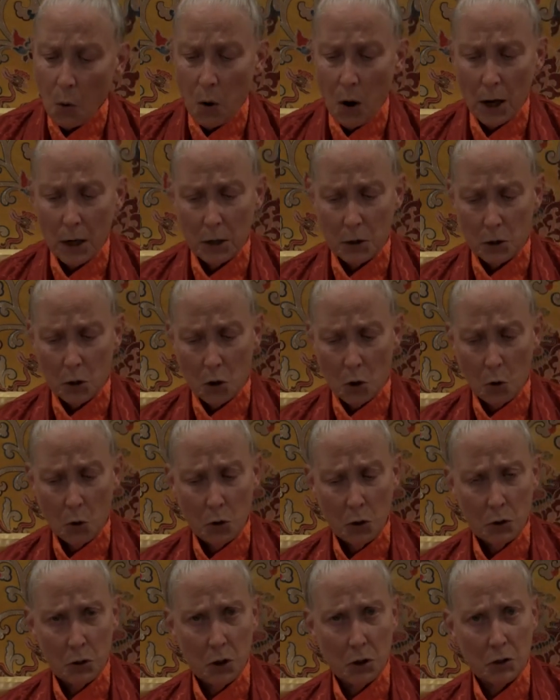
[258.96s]
One
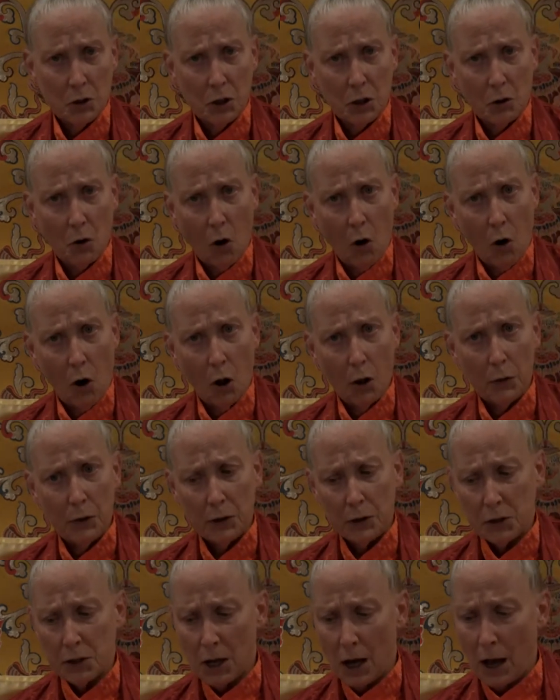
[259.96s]
notices it all the
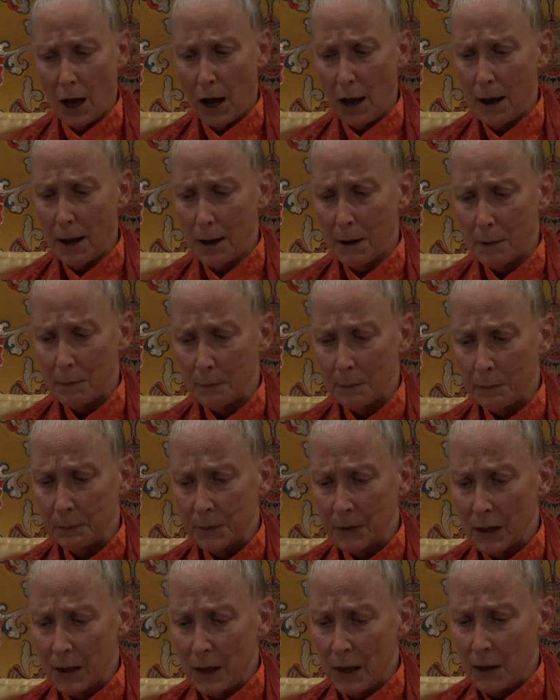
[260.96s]
time.
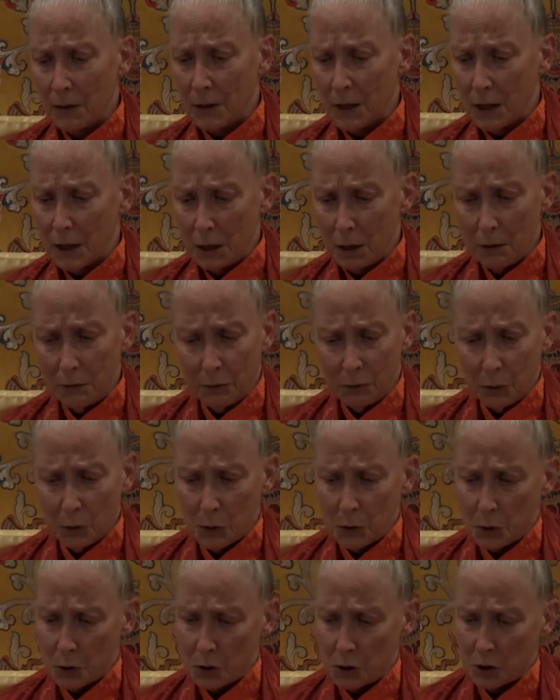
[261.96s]
The
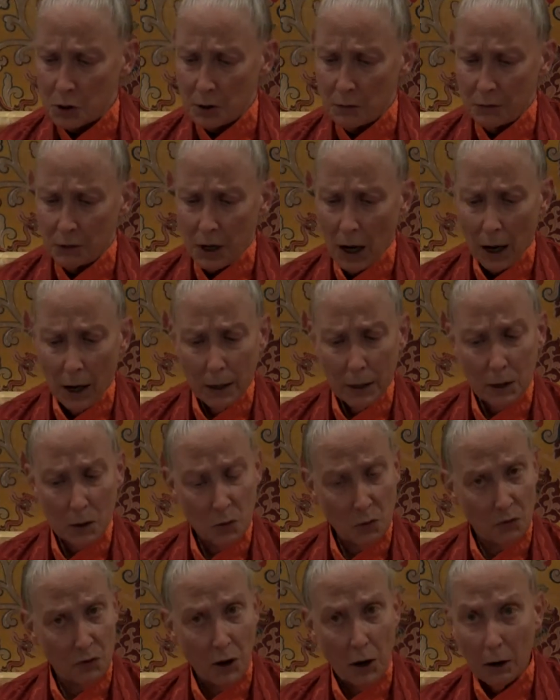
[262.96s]
influences of God
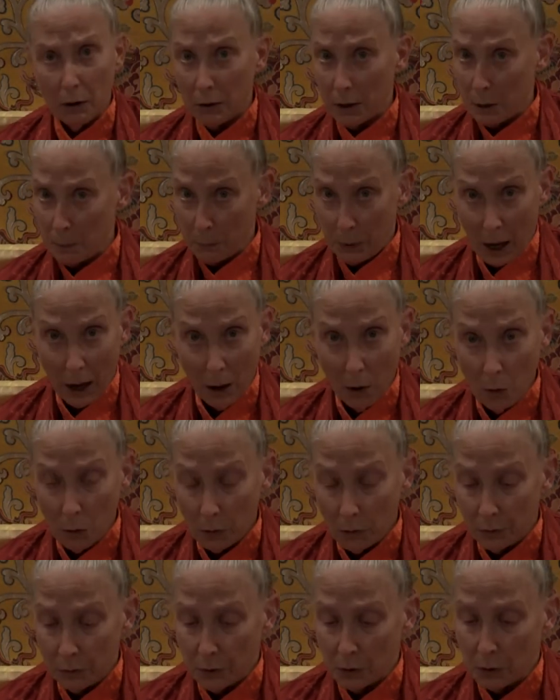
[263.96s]
is very
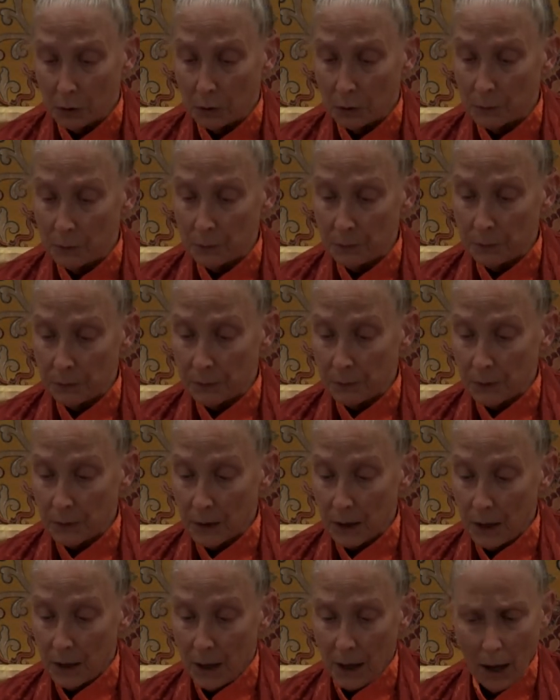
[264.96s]
powerful.
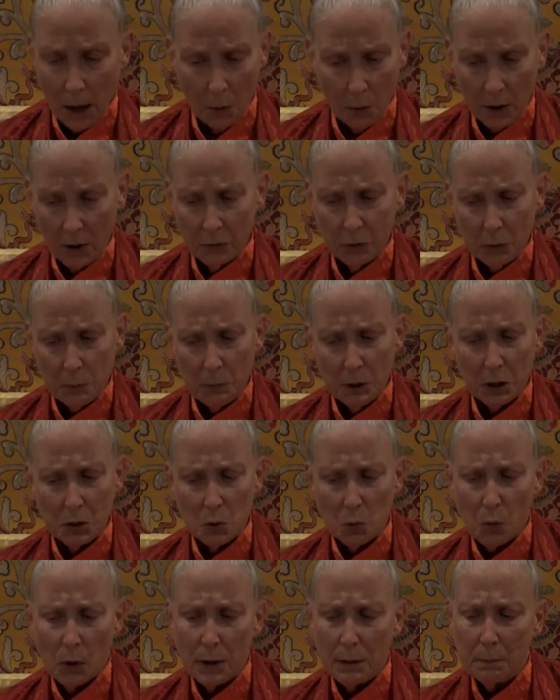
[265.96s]
However
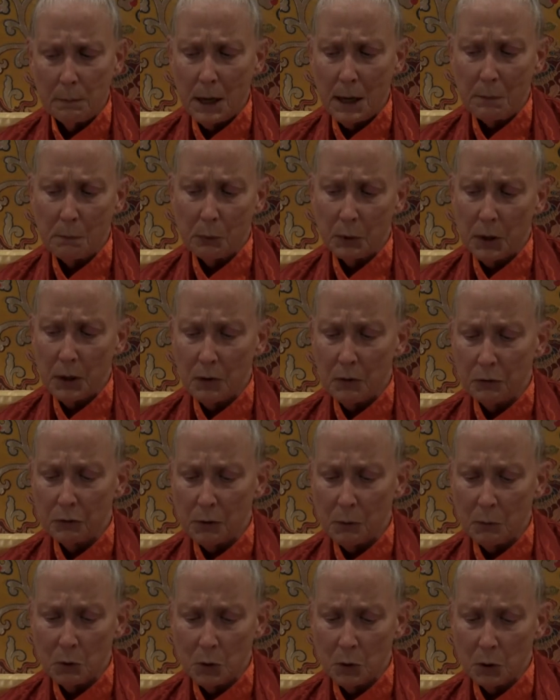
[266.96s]
much one may bring
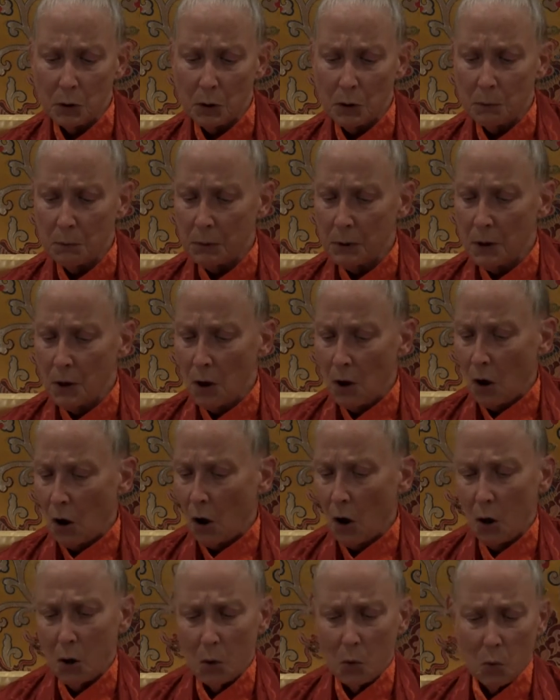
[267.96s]
from Europe,
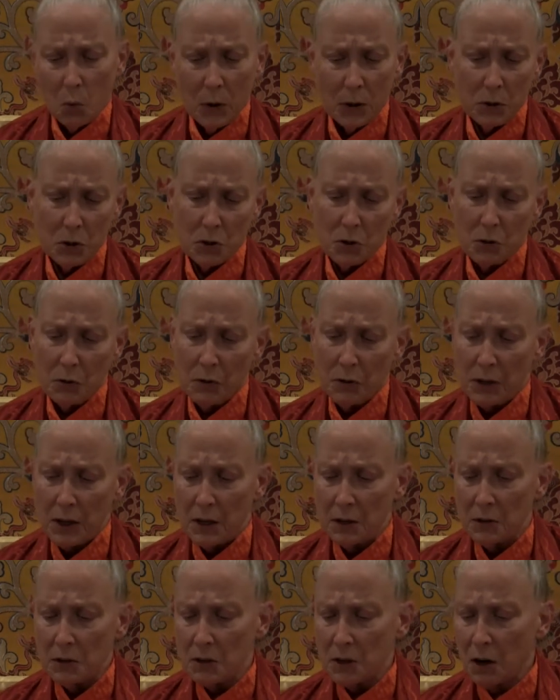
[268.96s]
all Western
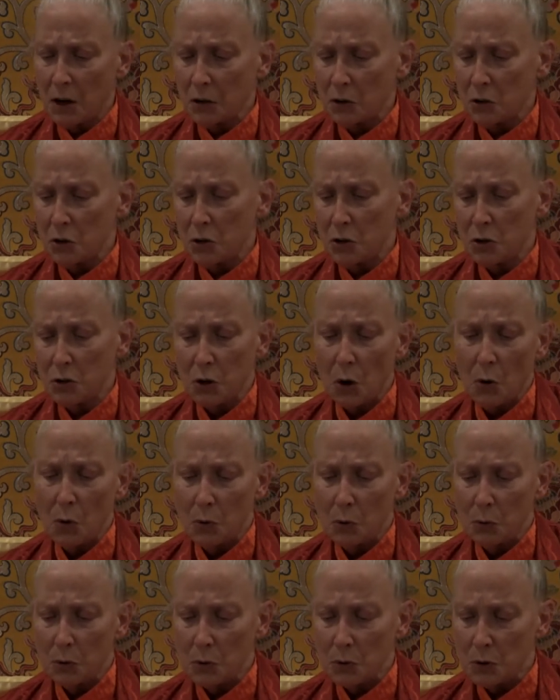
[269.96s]
things are
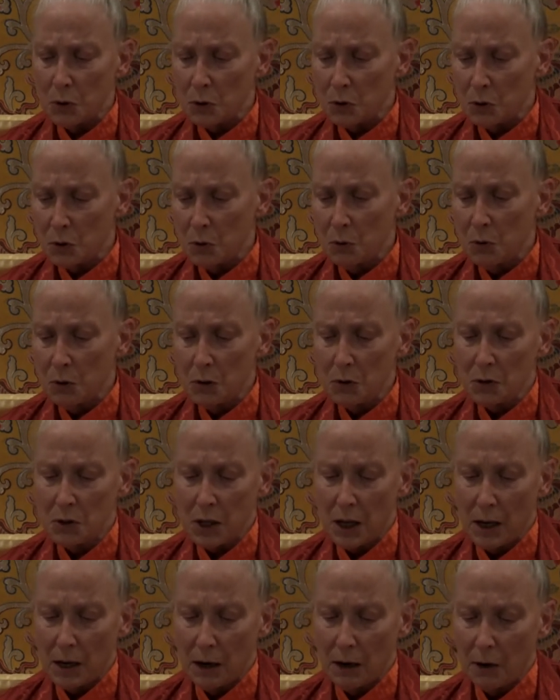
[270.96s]
stones as soon as
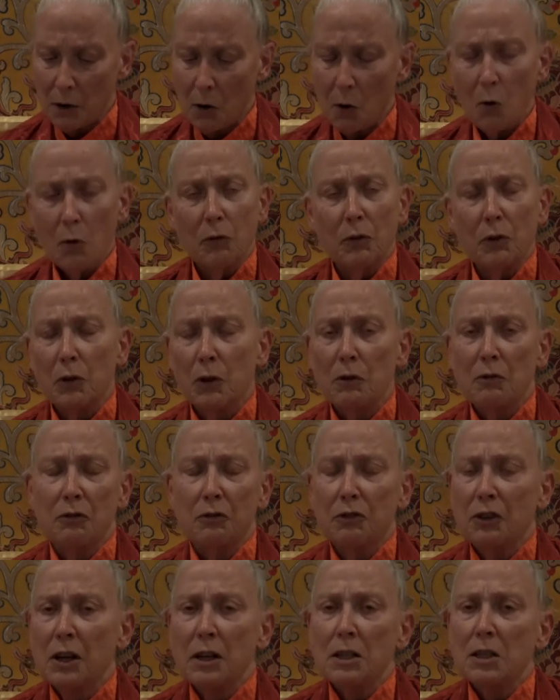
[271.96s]
they are over the
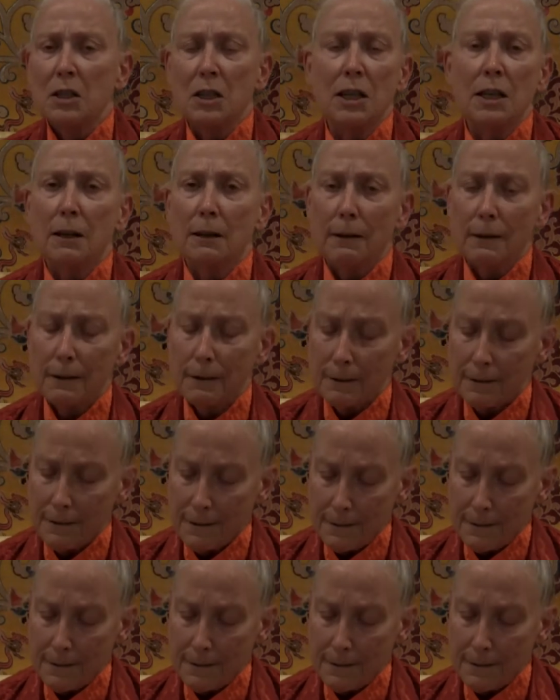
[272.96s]
frontier.